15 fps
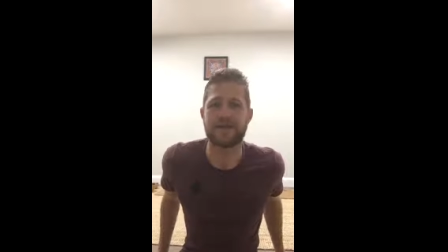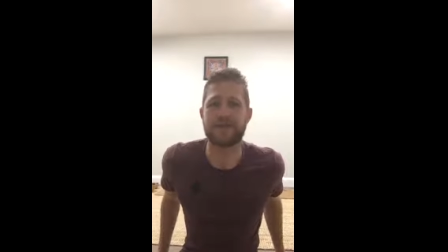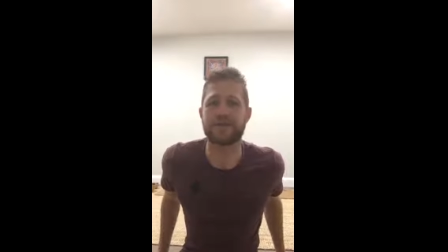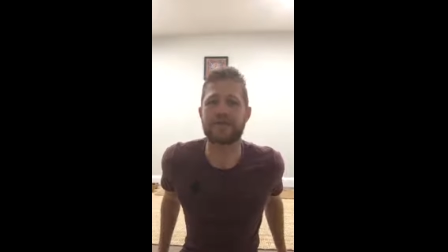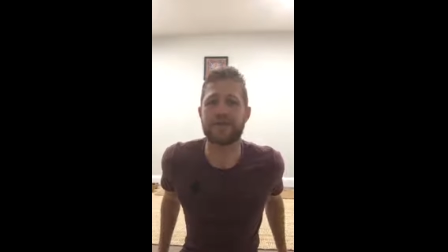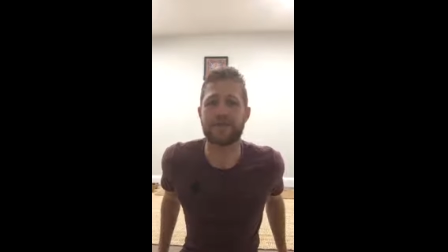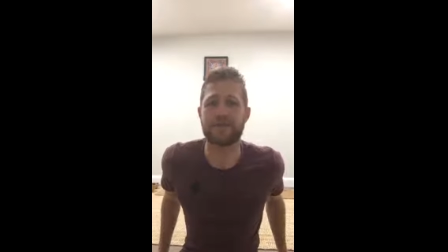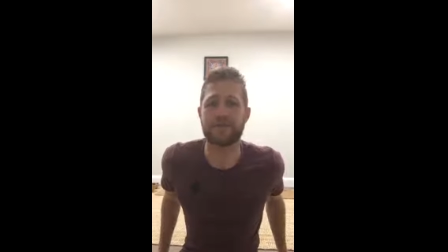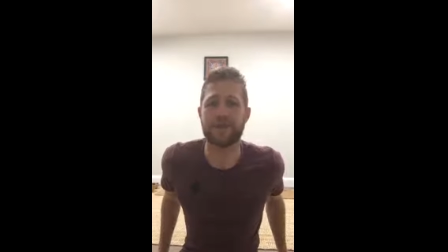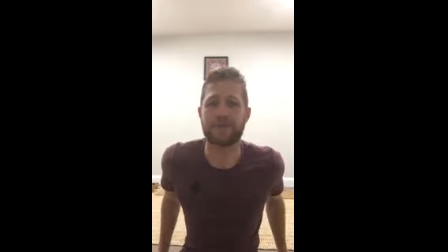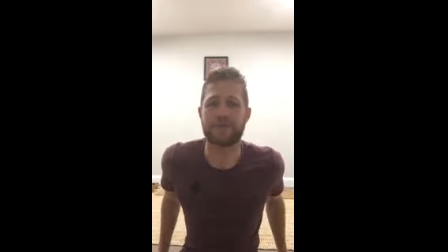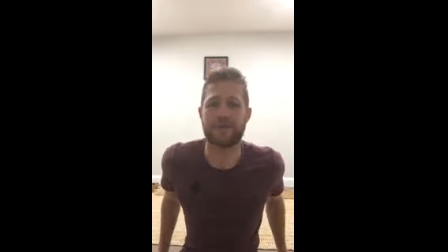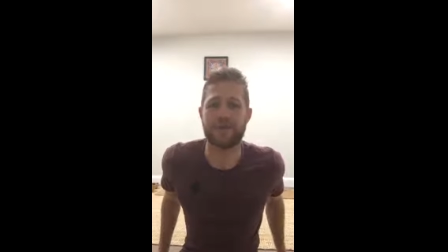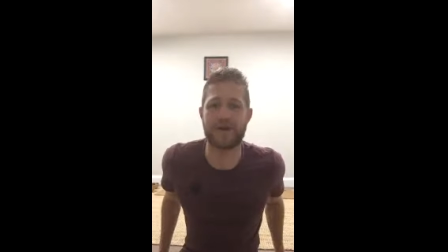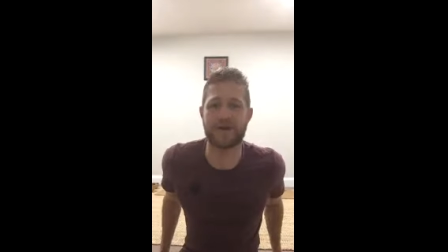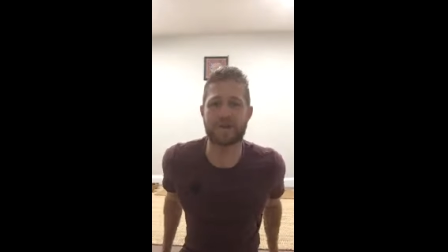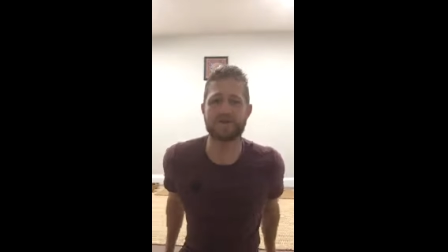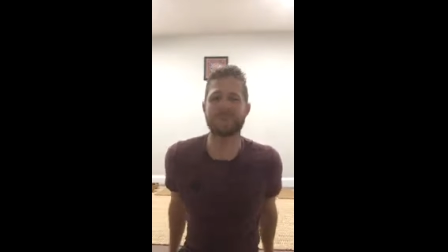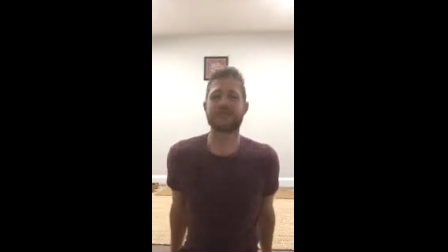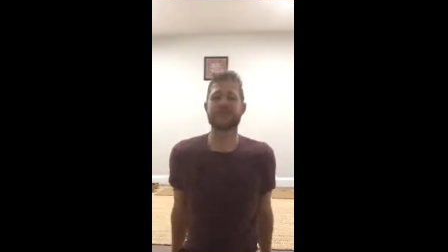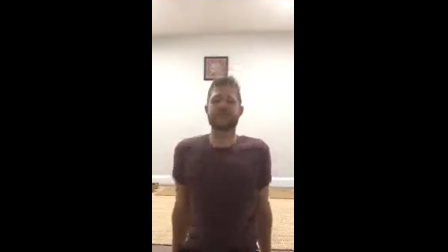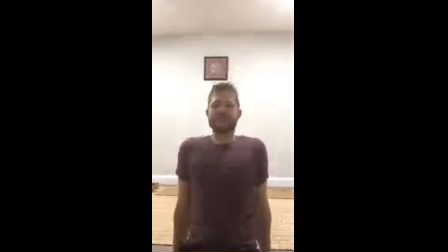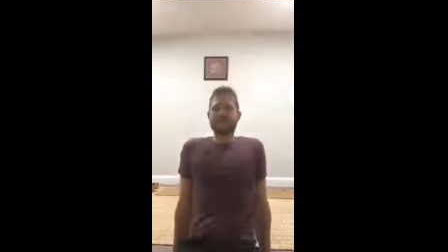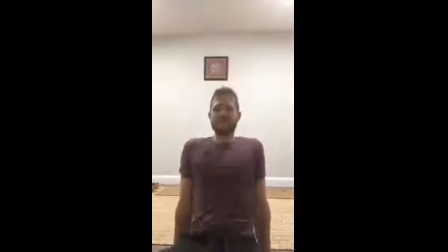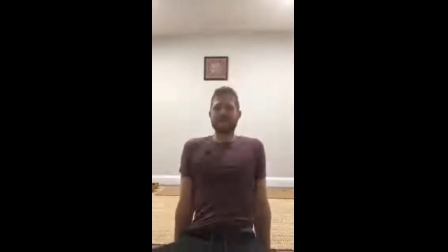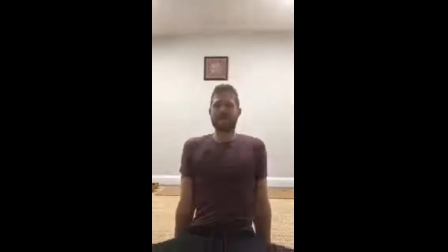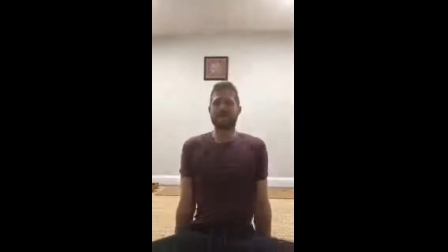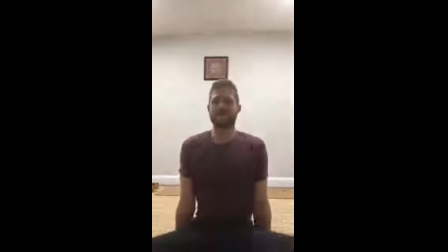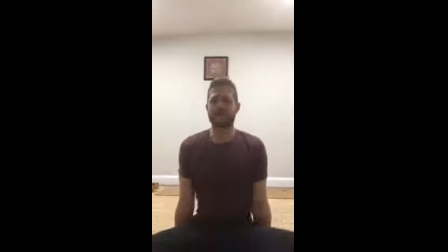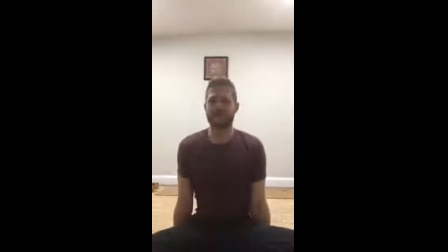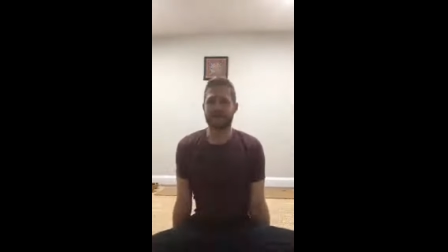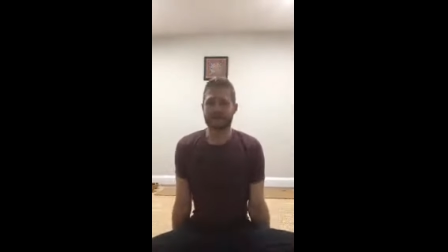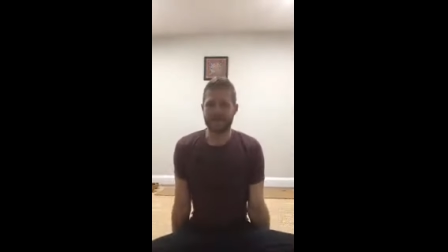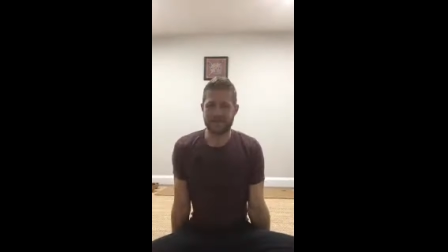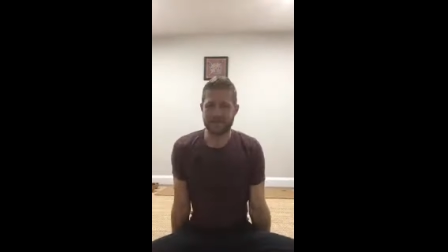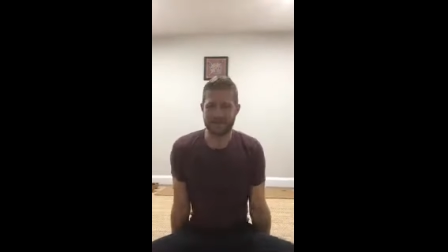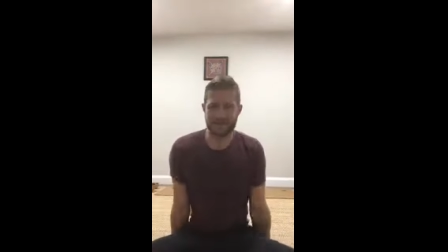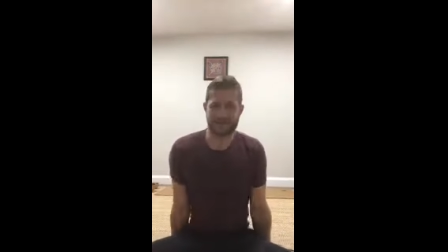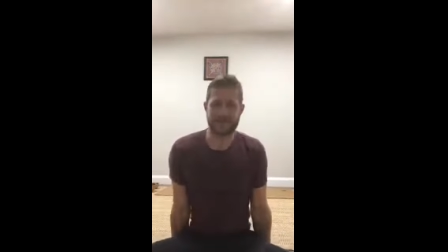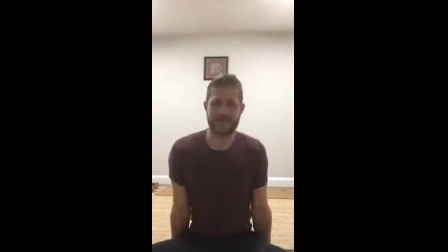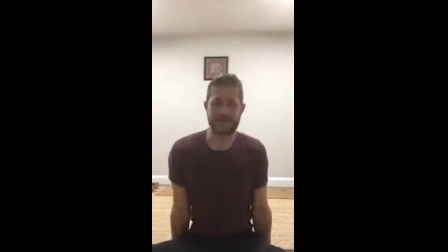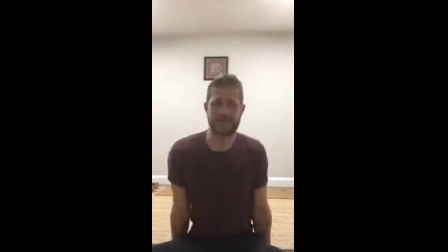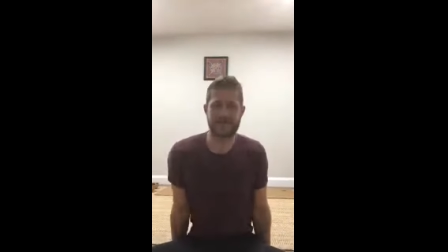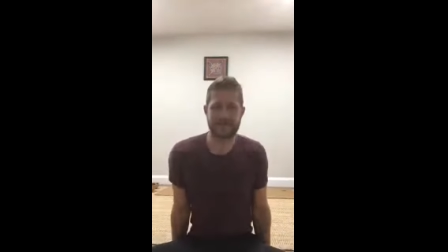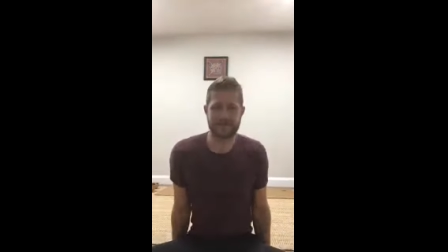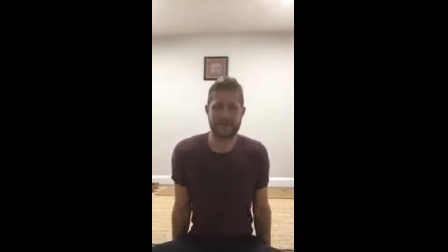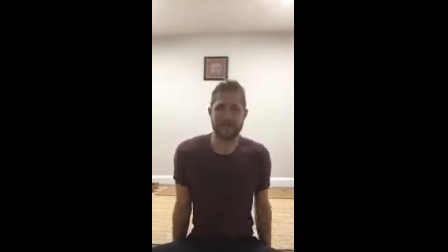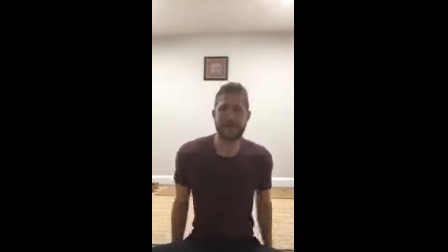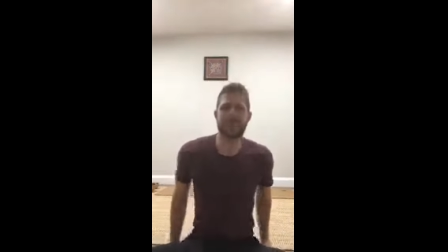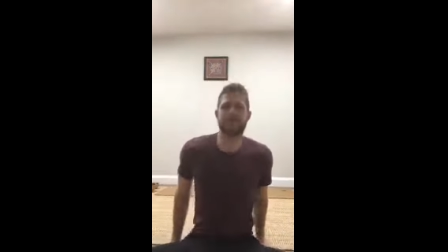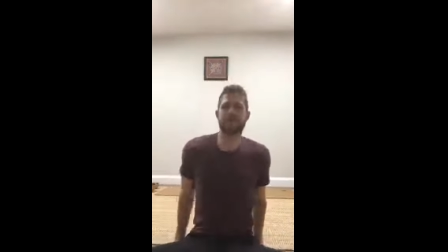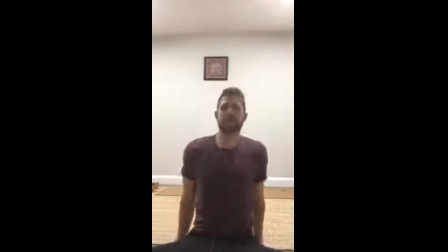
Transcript: this yoga progresses over the days. Now I'm